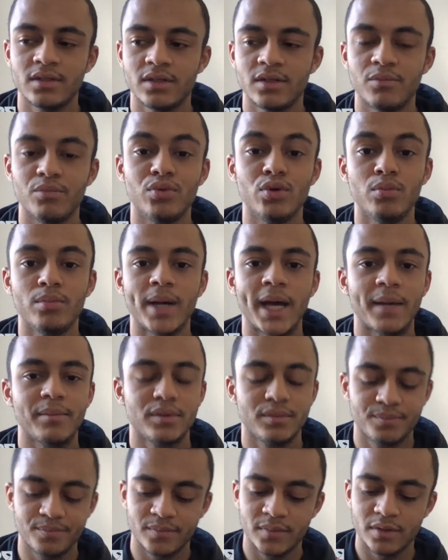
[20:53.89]
boom bap
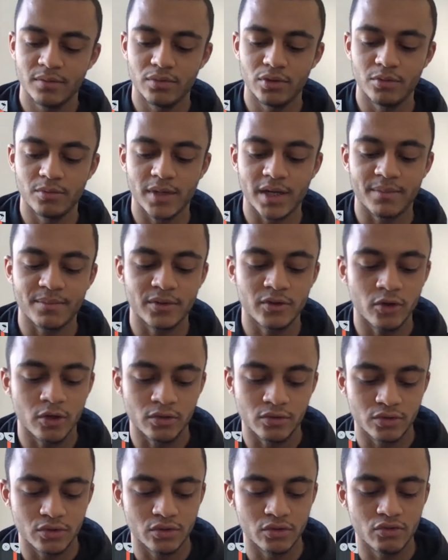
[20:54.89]
and old
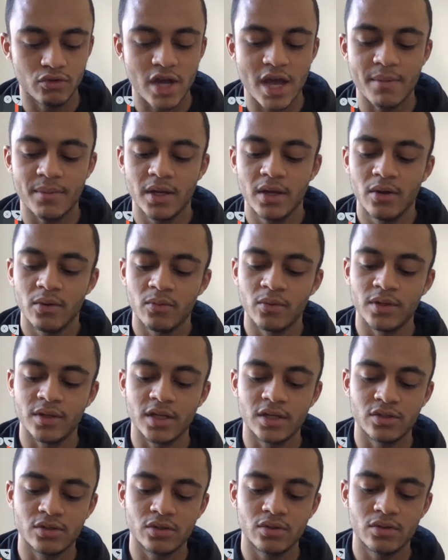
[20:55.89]
school rap. What they
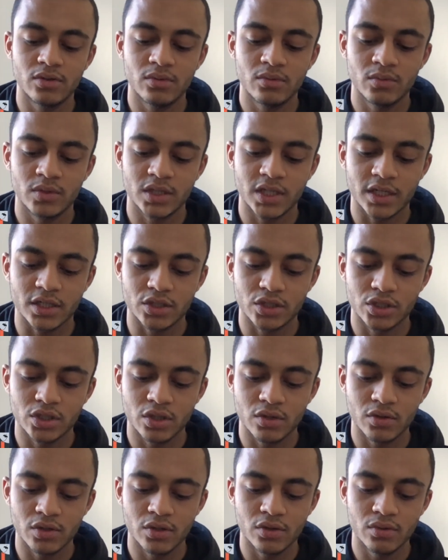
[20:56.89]
do, which I can show
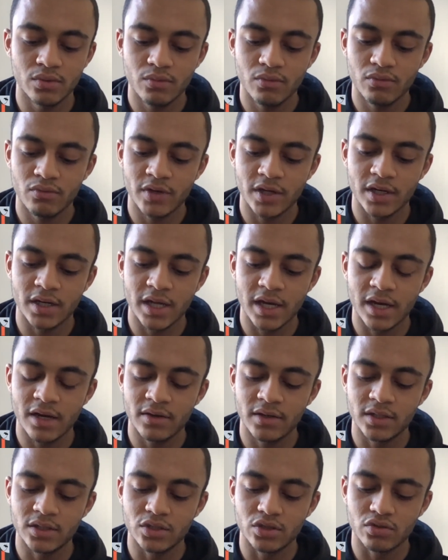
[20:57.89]
you right now
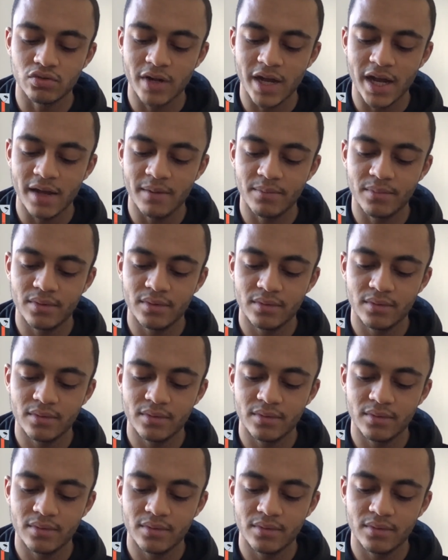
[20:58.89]
in trap,